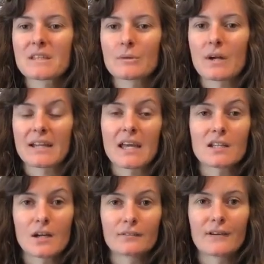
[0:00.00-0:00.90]

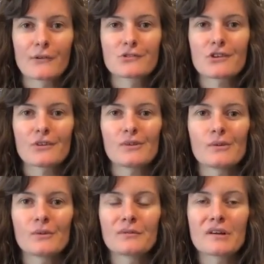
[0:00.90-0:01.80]
Again, I'll show
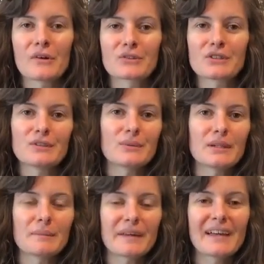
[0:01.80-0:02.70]
you
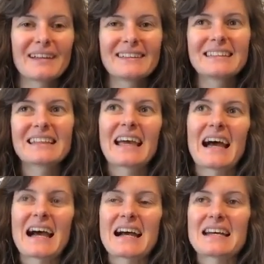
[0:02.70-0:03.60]
in a bit.
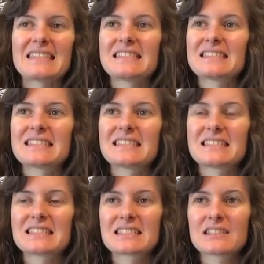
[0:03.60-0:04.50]

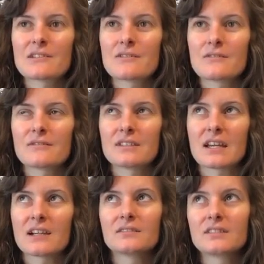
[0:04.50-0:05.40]
And so
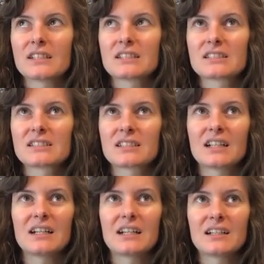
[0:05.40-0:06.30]
yeah, it's
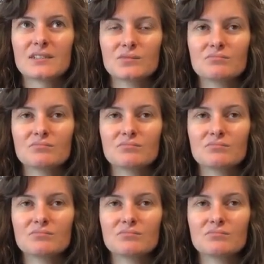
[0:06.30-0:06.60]
gonna